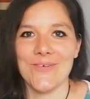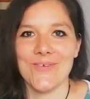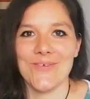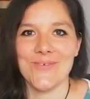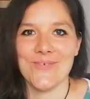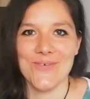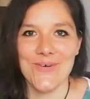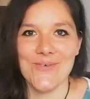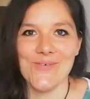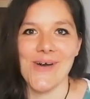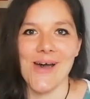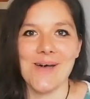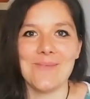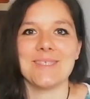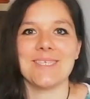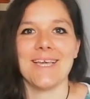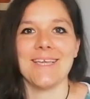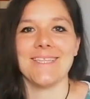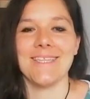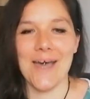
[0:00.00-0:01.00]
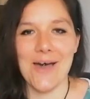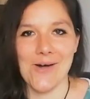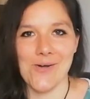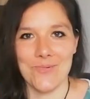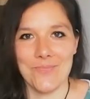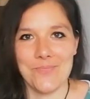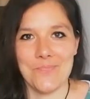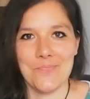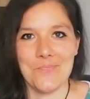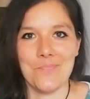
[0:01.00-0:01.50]
grow upside
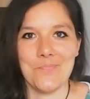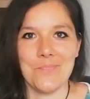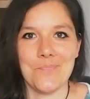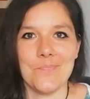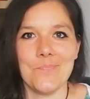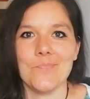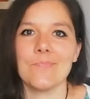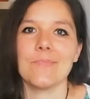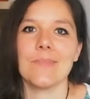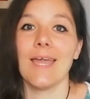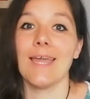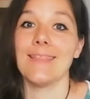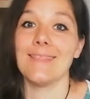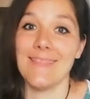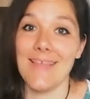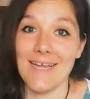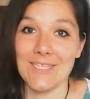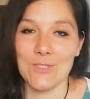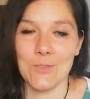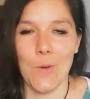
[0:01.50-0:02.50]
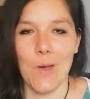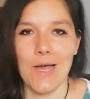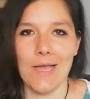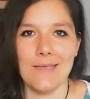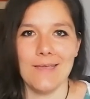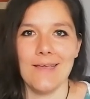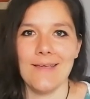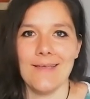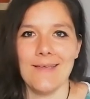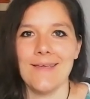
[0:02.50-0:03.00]
down. And that's
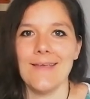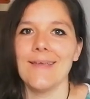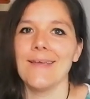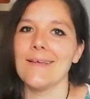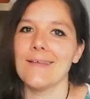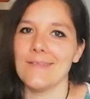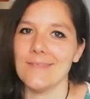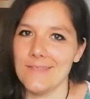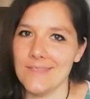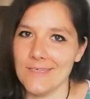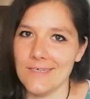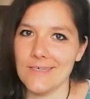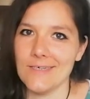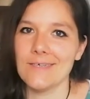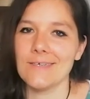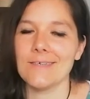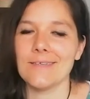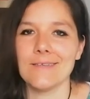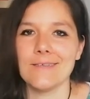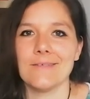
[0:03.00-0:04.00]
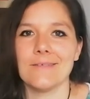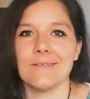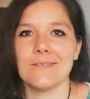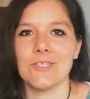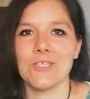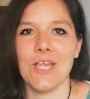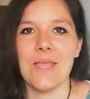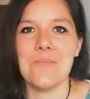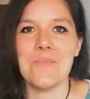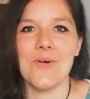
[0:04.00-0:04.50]
why the
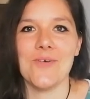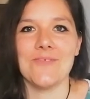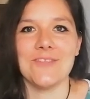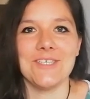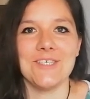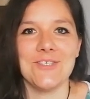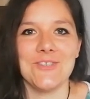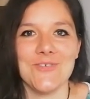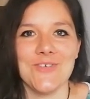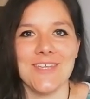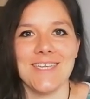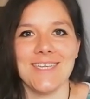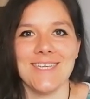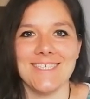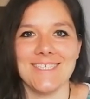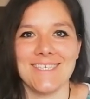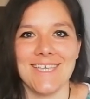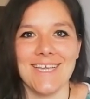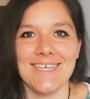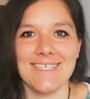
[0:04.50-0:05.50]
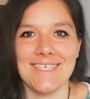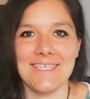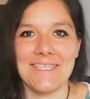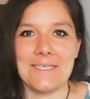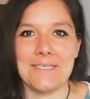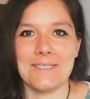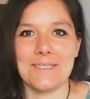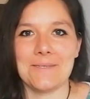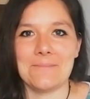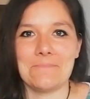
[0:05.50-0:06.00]
shape of this tree is as it
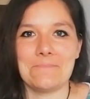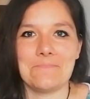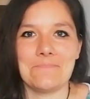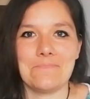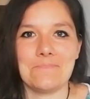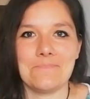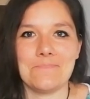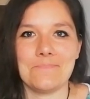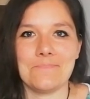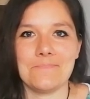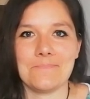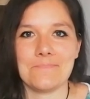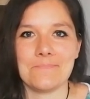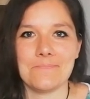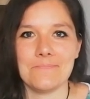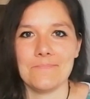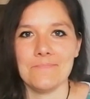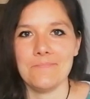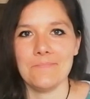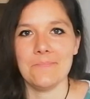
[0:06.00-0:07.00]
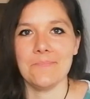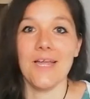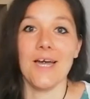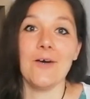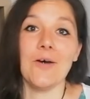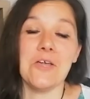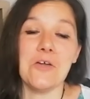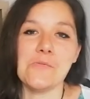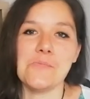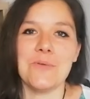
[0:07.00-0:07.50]
is. Now
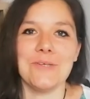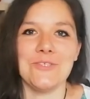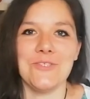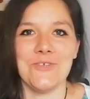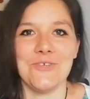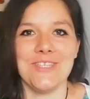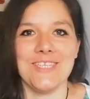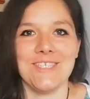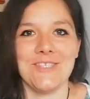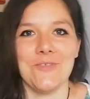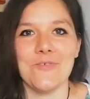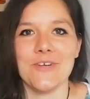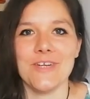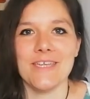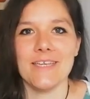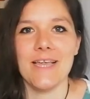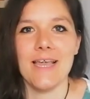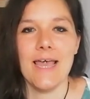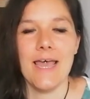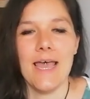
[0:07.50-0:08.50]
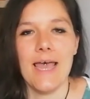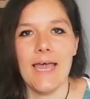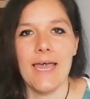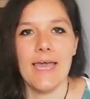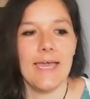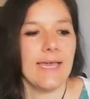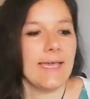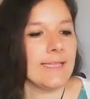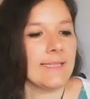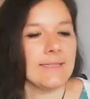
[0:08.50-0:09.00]
I hope you enjoyed this story,
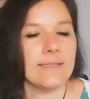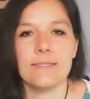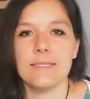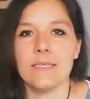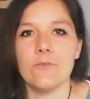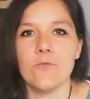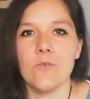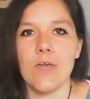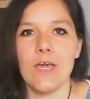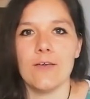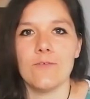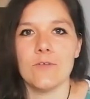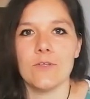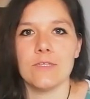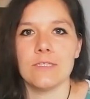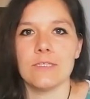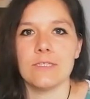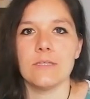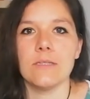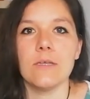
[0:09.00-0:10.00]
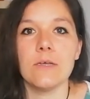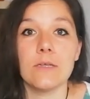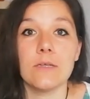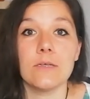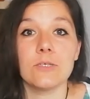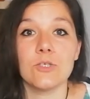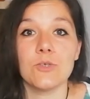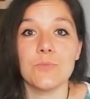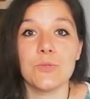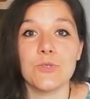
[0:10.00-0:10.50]
and if you haven't
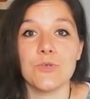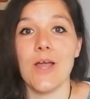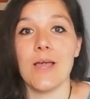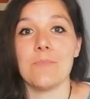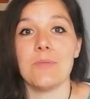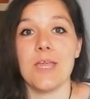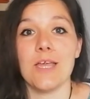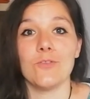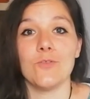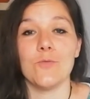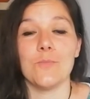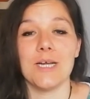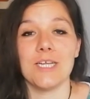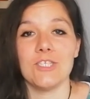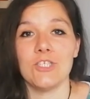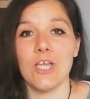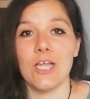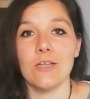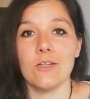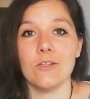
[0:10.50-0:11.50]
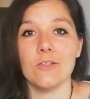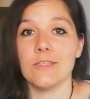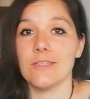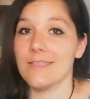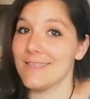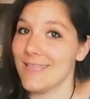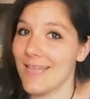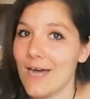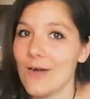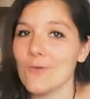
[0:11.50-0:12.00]
subscribed yet to my channel,
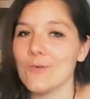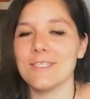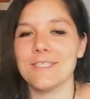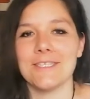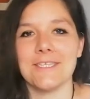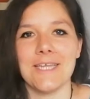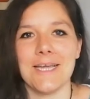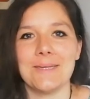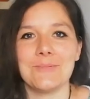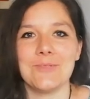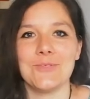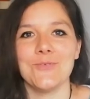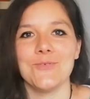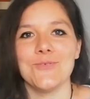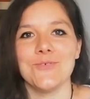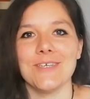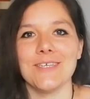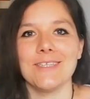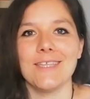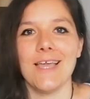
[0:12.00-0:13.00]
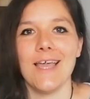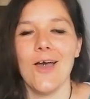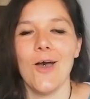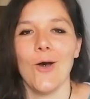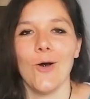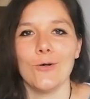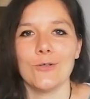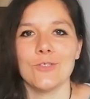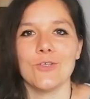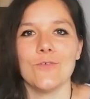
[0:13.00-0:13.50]
now is the time to do it.
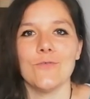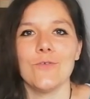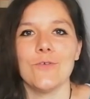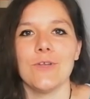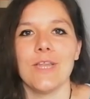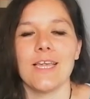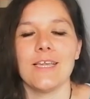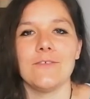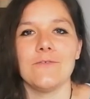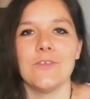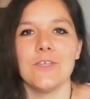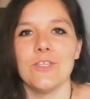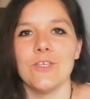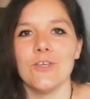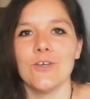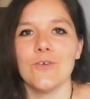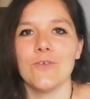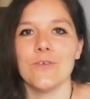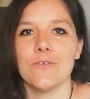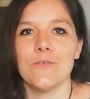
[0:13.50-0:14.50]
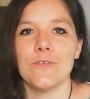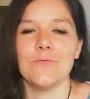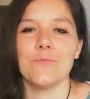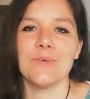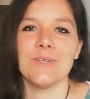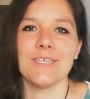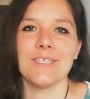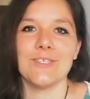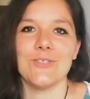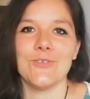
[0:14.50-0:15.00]
Also, if you like the video, if it
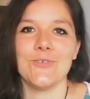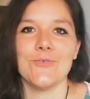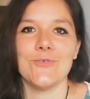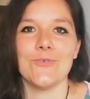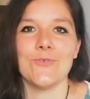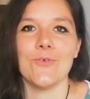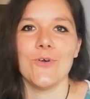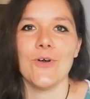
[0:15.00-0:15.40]
brings you